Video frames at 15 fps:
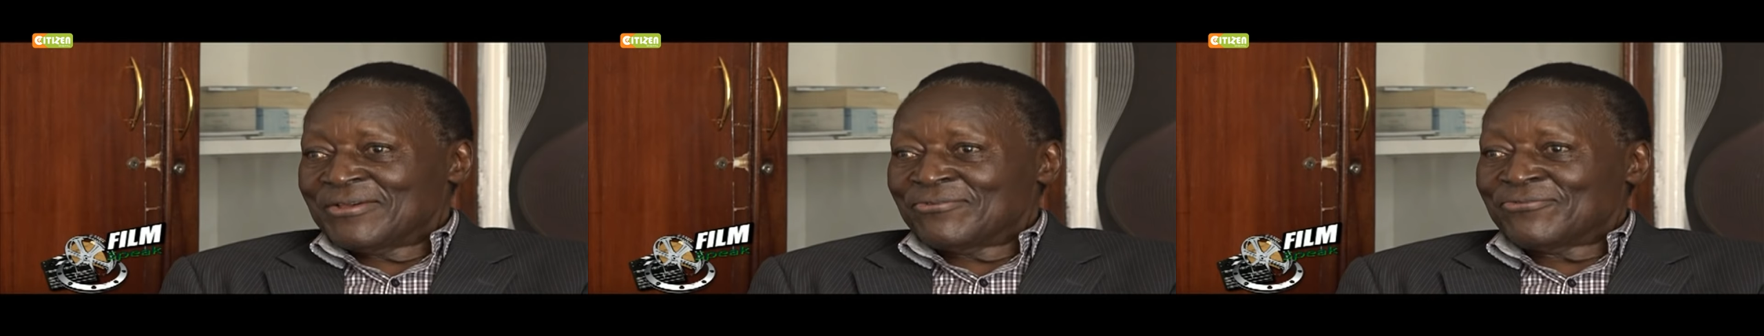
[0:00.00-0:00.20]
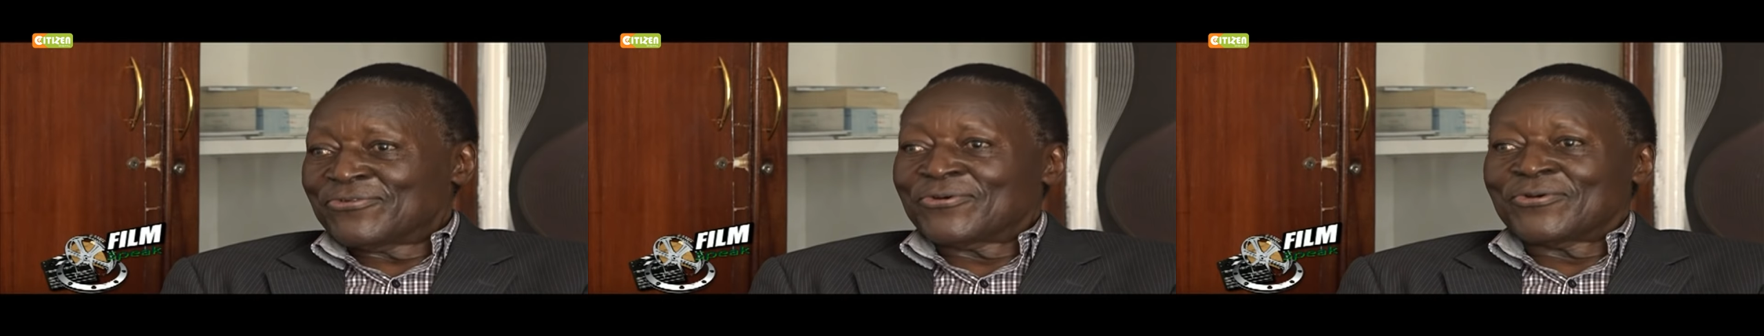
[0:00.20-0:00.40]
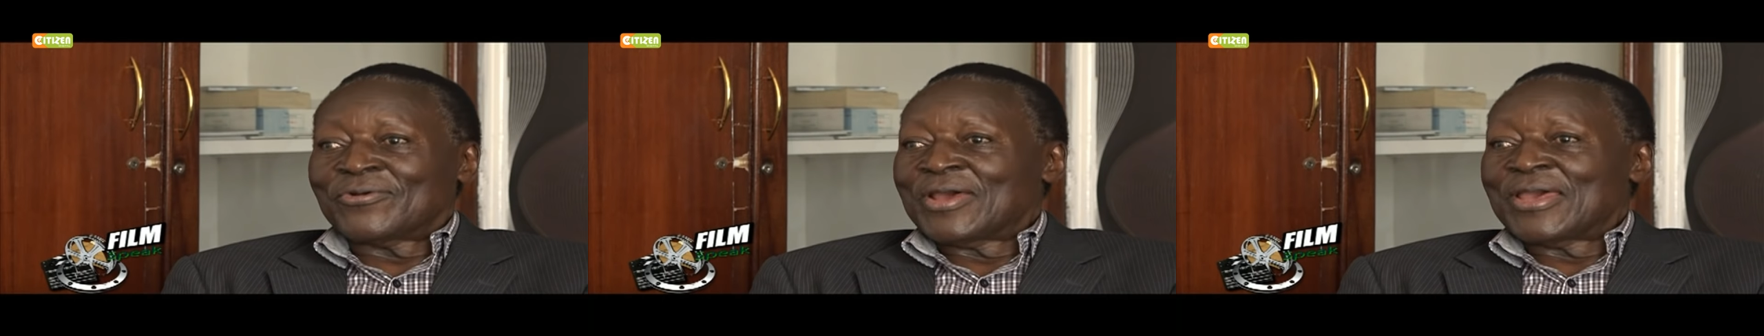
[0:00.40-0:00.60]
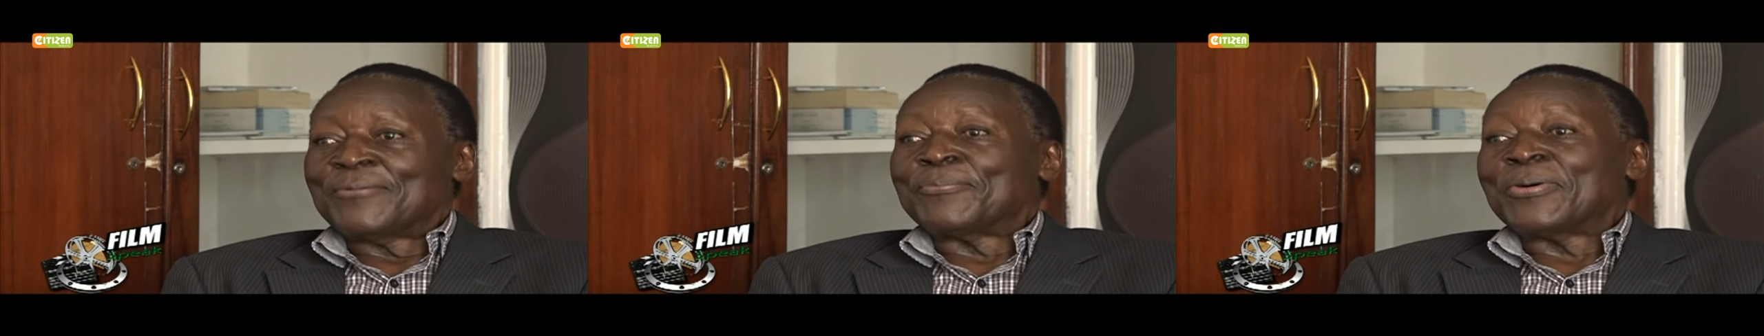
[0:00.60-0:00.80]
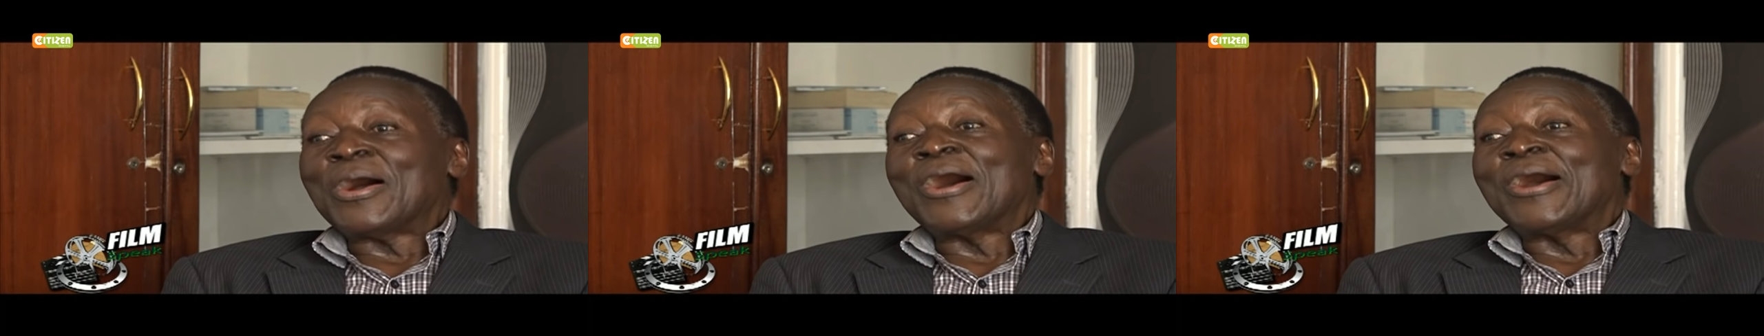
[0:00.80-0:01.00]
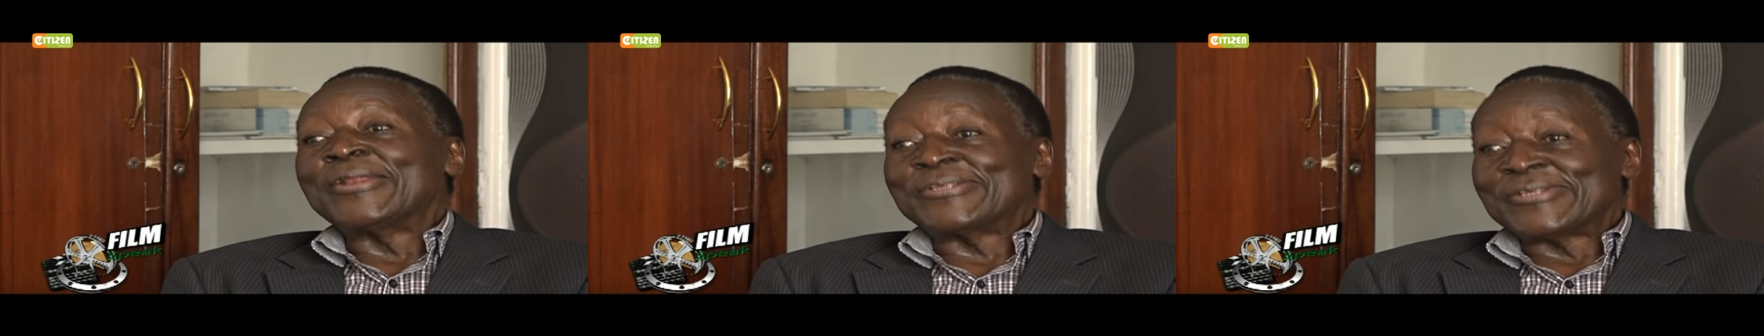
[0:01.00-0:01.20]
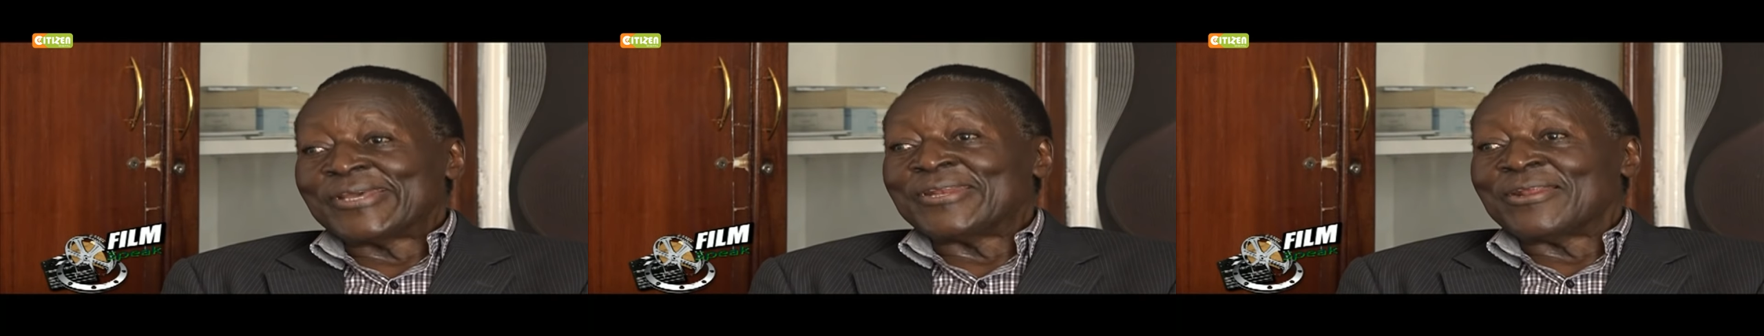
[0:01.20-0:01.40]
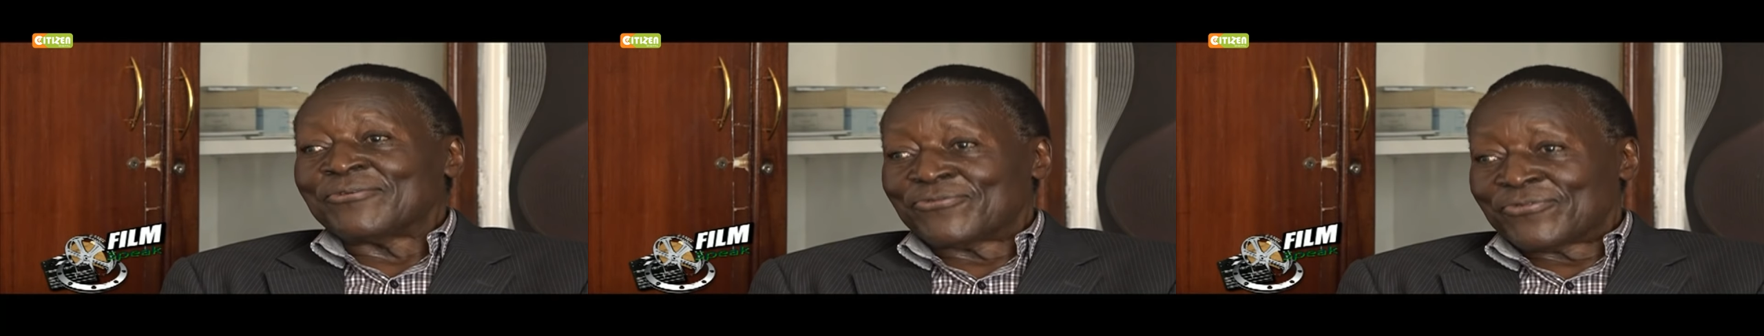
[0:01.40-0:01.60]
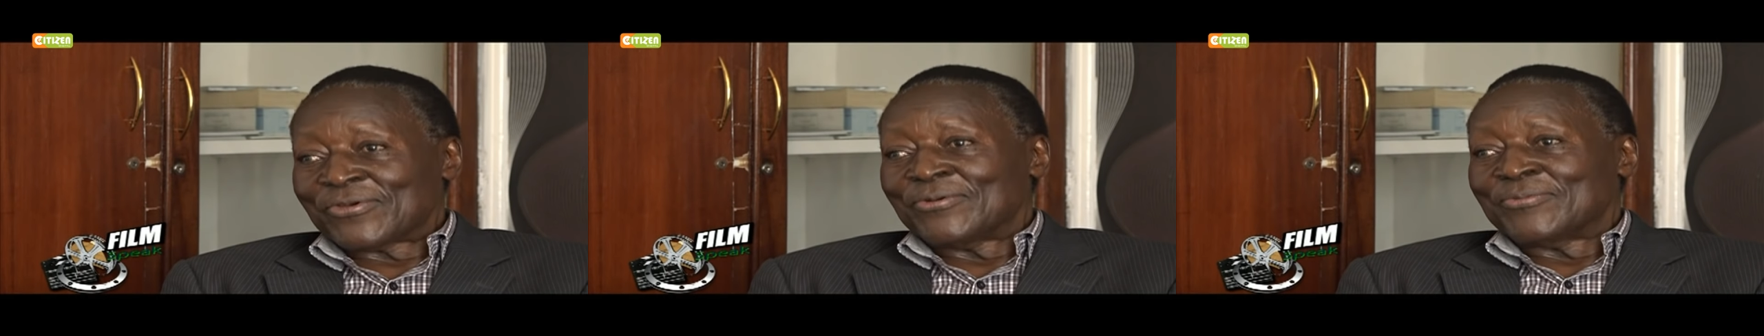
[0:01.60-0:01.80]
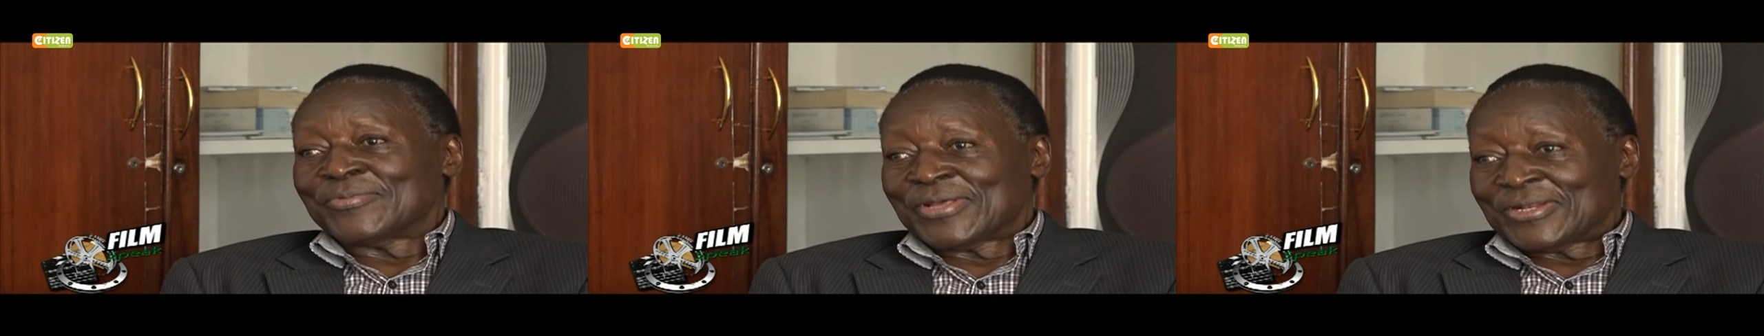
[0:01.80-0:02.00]
for a part in a
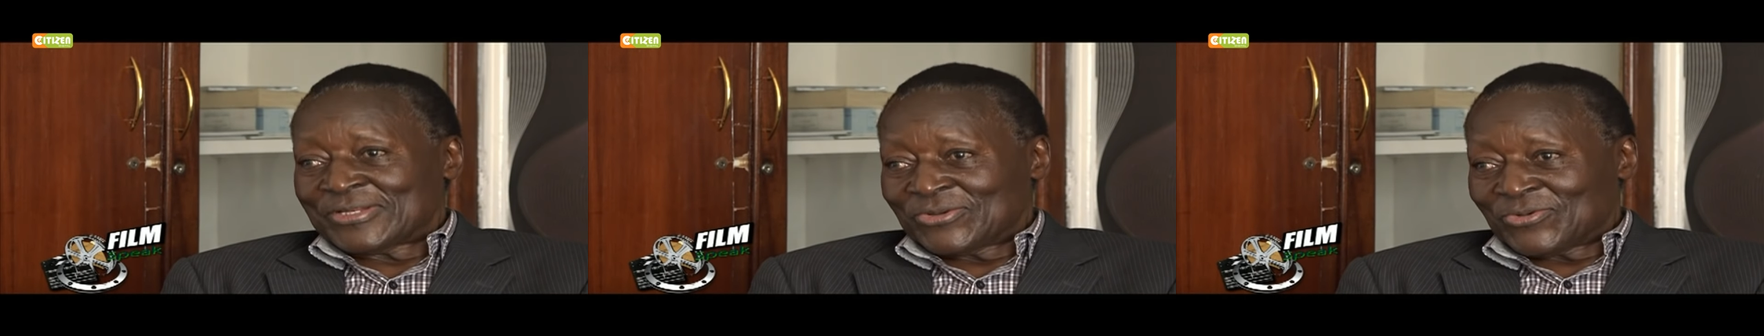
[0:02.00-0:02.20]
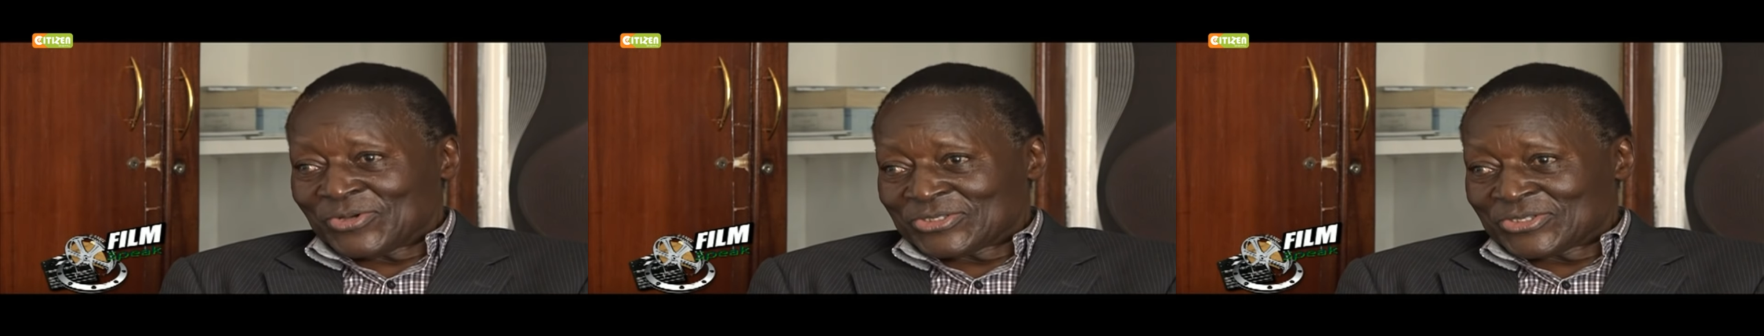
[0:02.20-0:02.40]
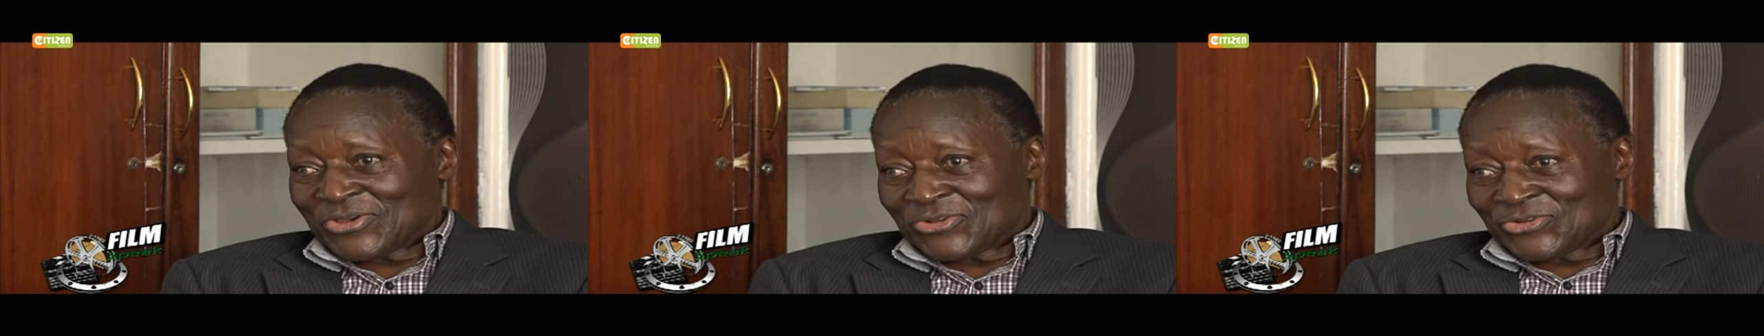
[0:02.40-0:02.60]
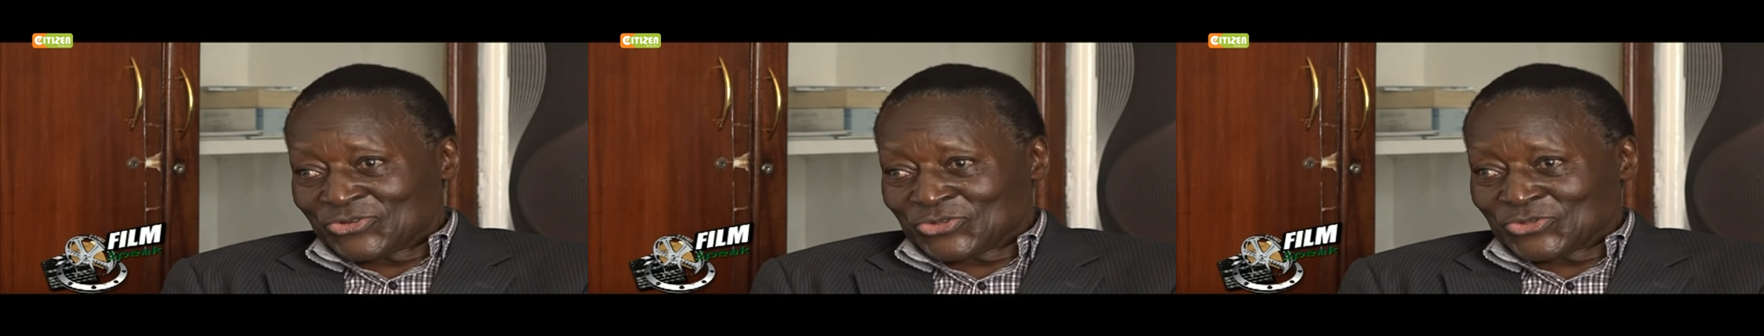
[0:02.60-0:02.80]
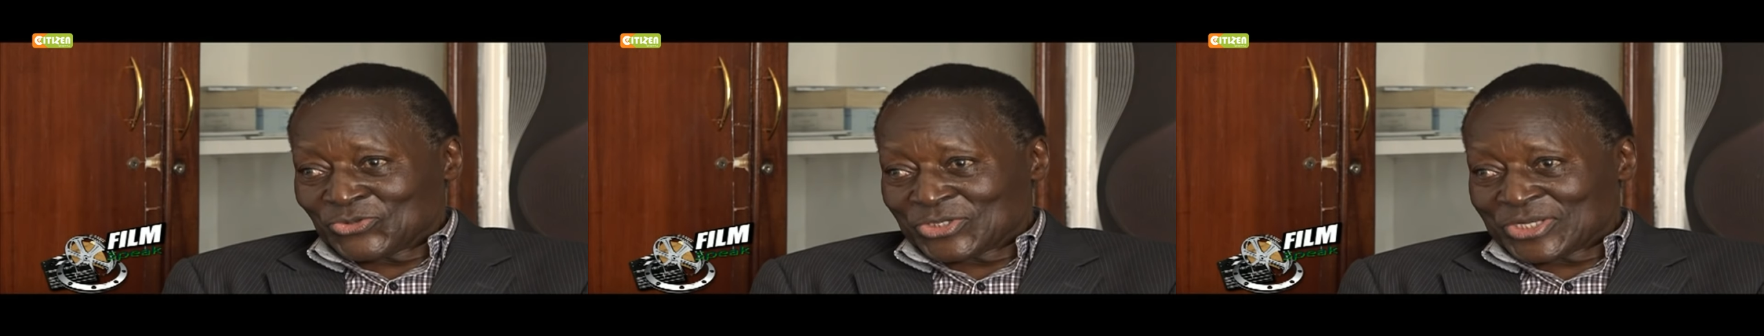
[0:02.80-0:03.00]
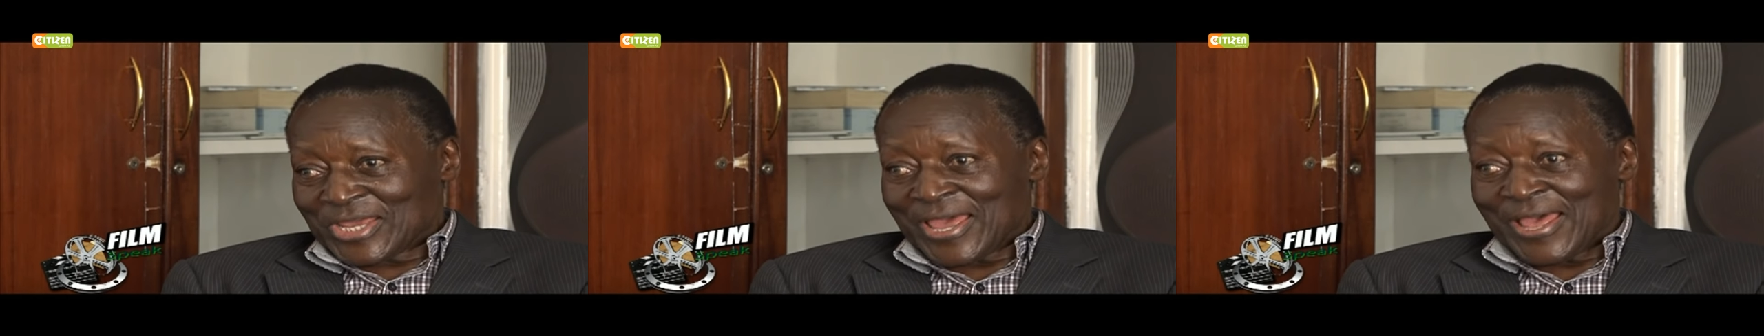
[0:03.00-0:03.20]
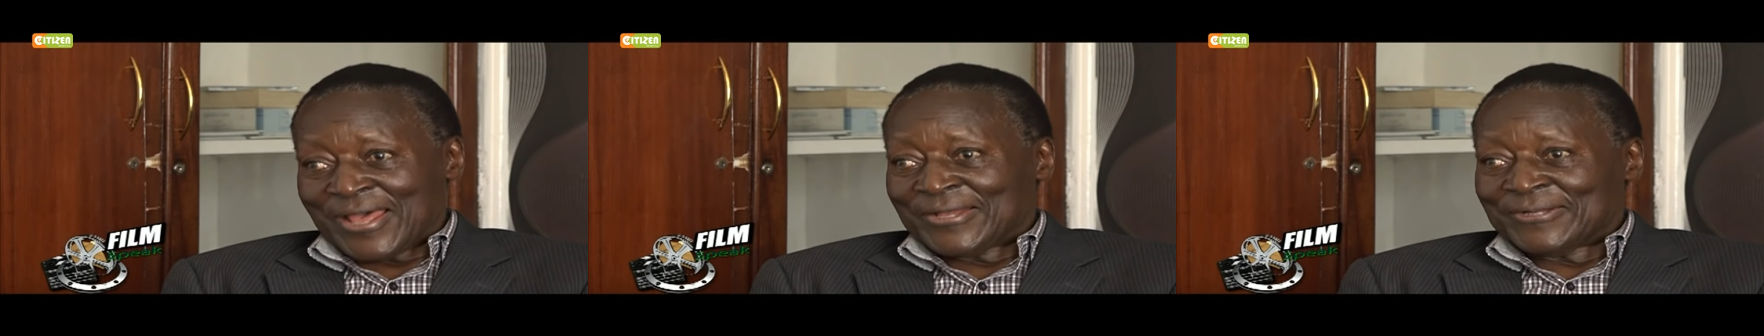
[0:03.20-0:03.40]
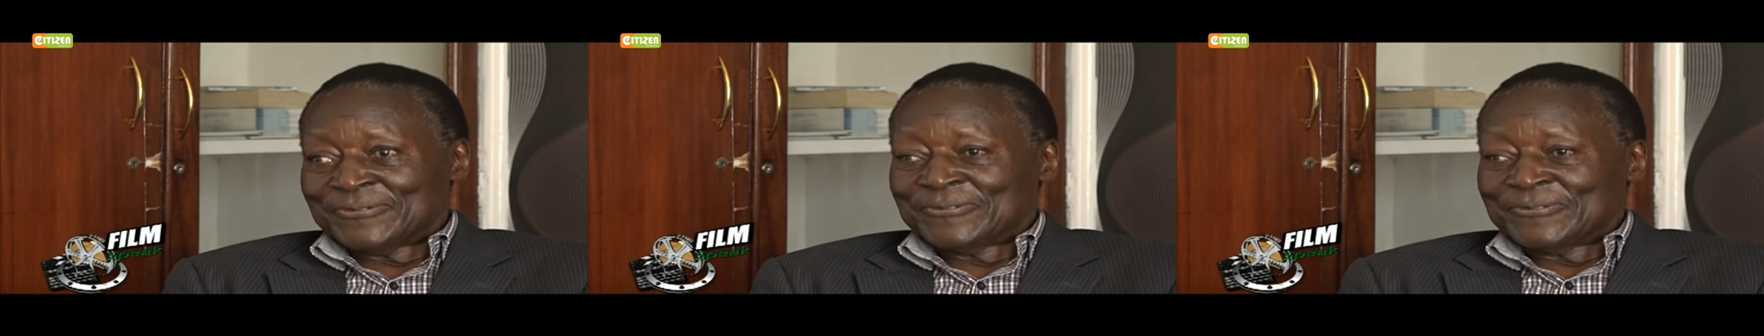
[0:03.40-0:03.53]
film that he was going to shoot here.